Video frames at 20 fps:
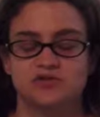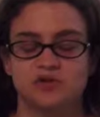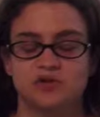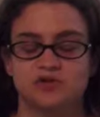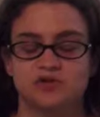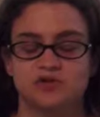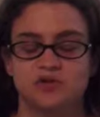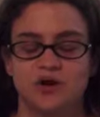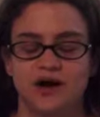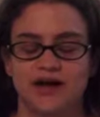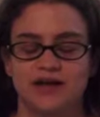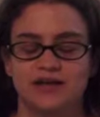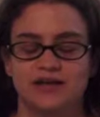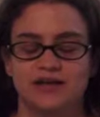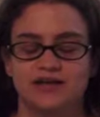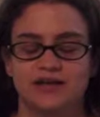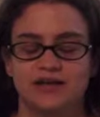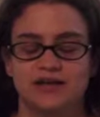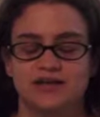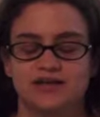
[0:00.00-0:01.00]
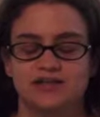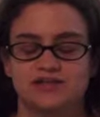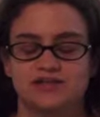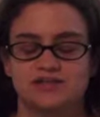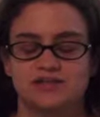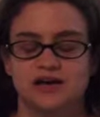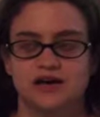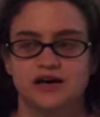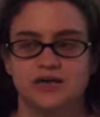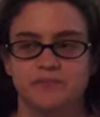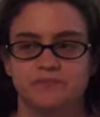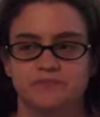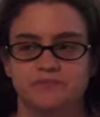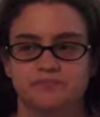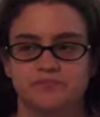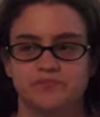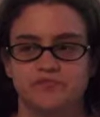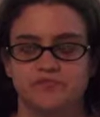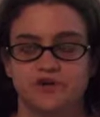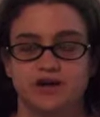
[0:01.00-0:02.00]
it real quiet and it's um,
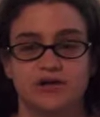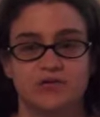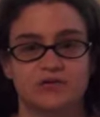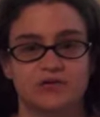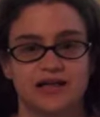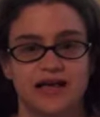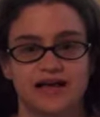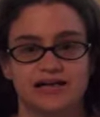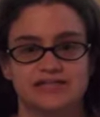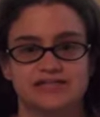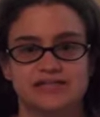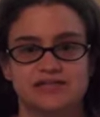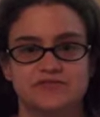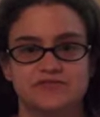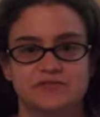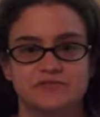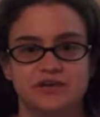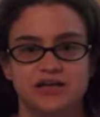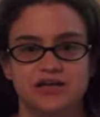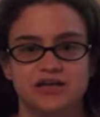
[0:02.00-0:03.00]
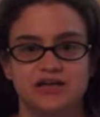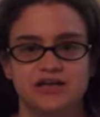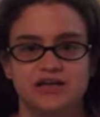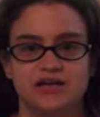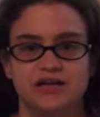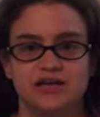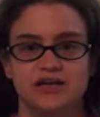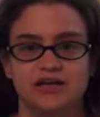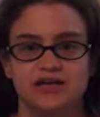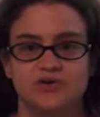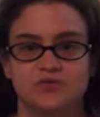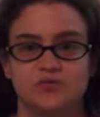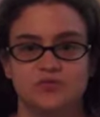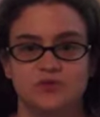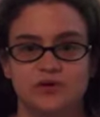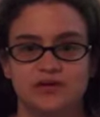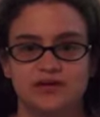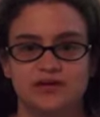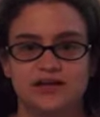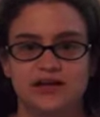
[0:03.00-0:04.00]
very relaxing for me. It
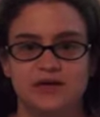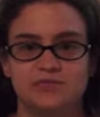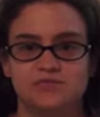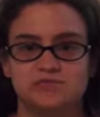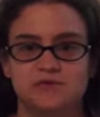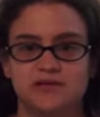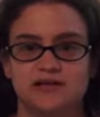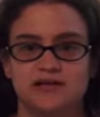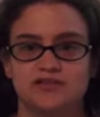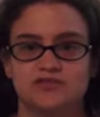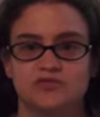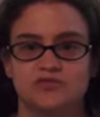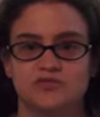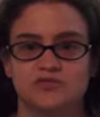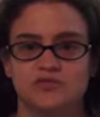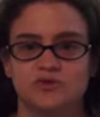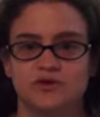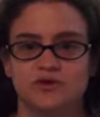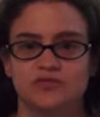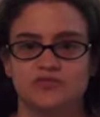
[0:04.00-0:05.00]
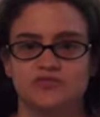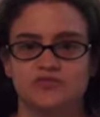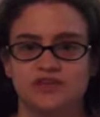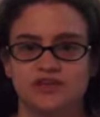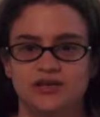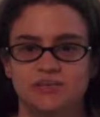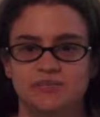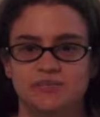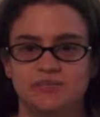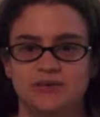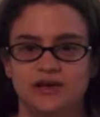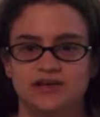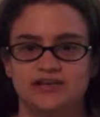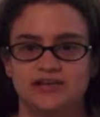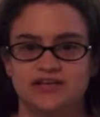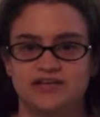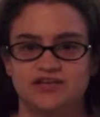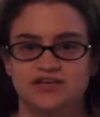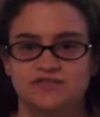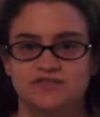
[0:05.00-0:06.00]
really helps me get into a real deep
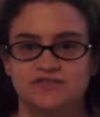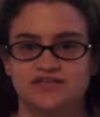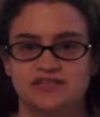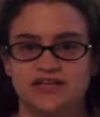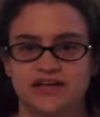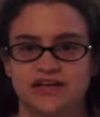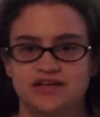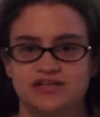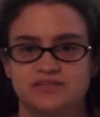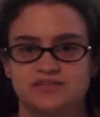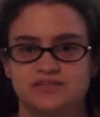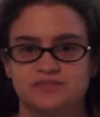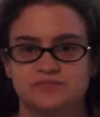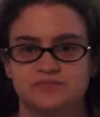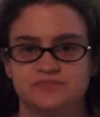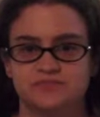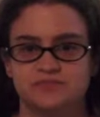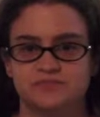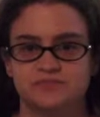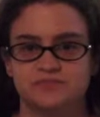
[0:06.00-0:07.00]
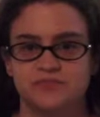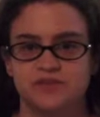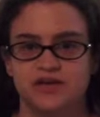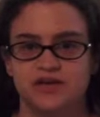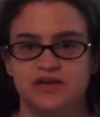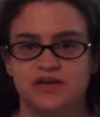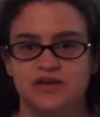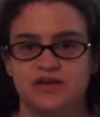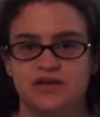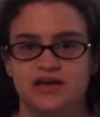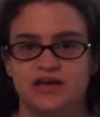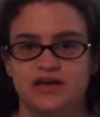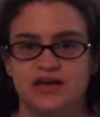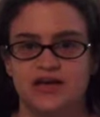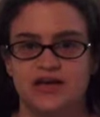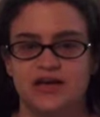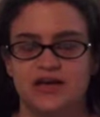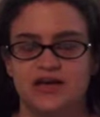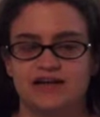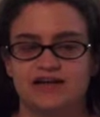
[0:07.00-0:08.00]
meditative state.
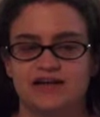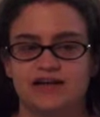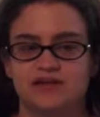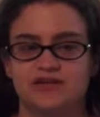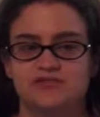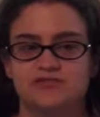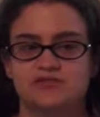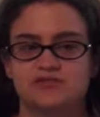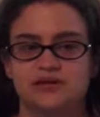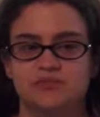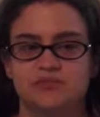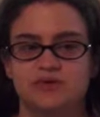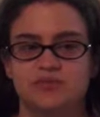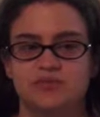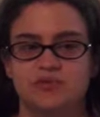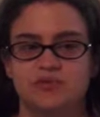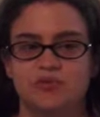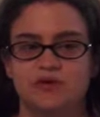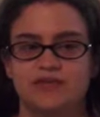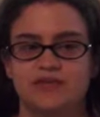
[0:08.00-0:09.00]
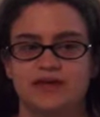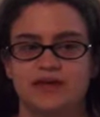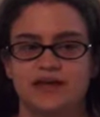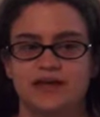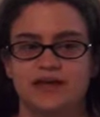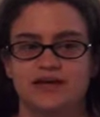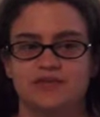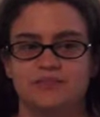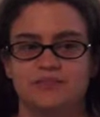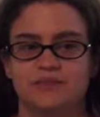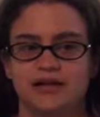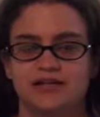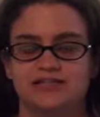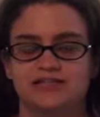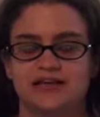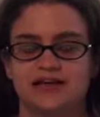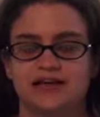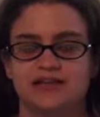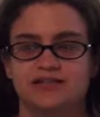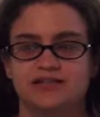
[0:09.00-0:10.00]
And I know some people when they
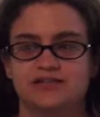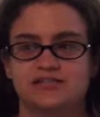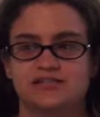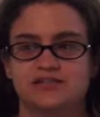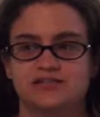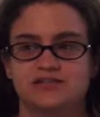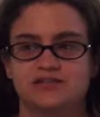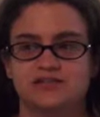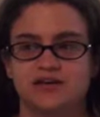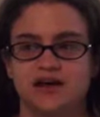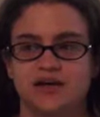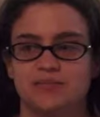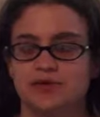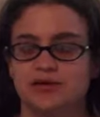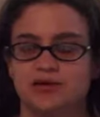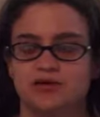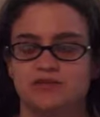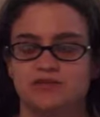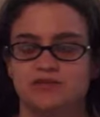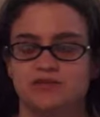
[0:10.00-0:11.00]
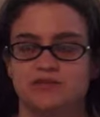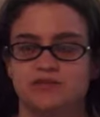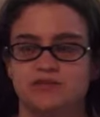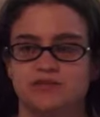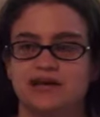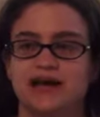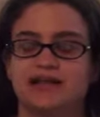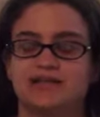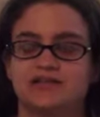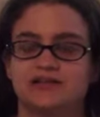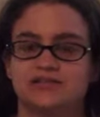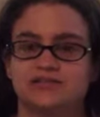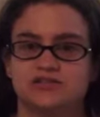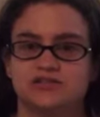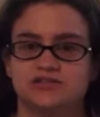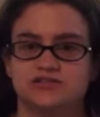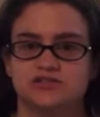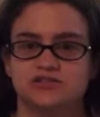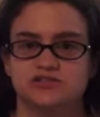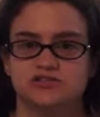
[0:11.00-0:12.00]
meditate listen, I mean, yeah,
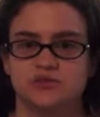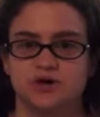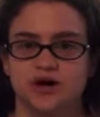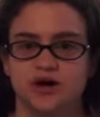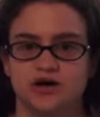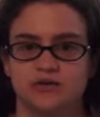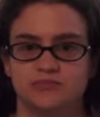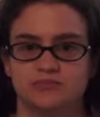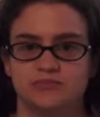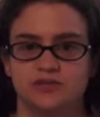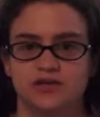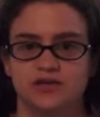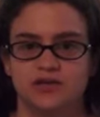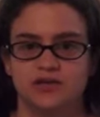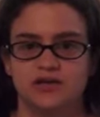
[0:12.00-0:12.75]
listen to um,